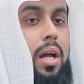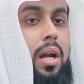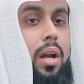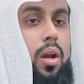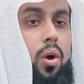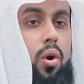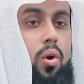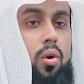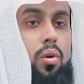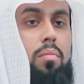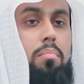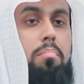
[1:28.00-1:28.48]

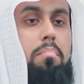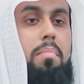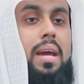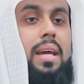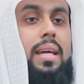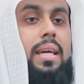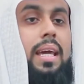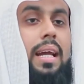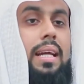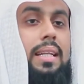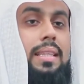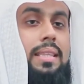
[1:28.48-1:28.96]
alone
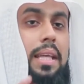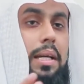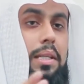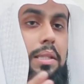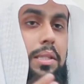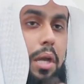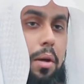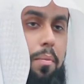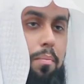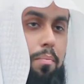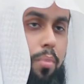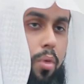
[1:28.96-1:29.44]
making
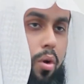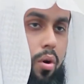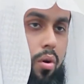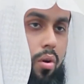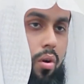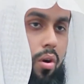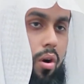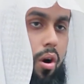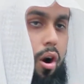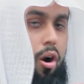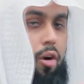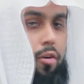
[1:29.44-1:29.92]

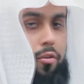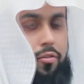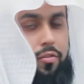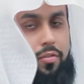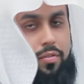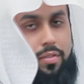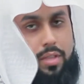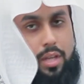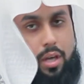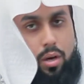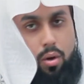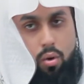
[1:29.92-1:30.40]
tadabbur
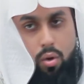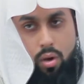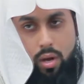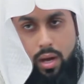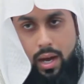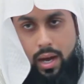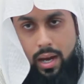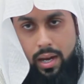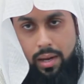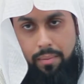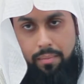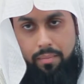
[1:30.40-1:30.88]
of the
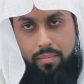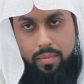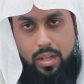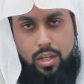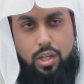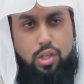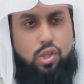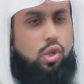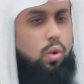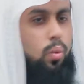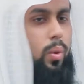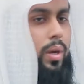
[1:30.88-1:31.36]
Qur'an.
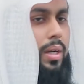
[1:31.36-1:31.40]
So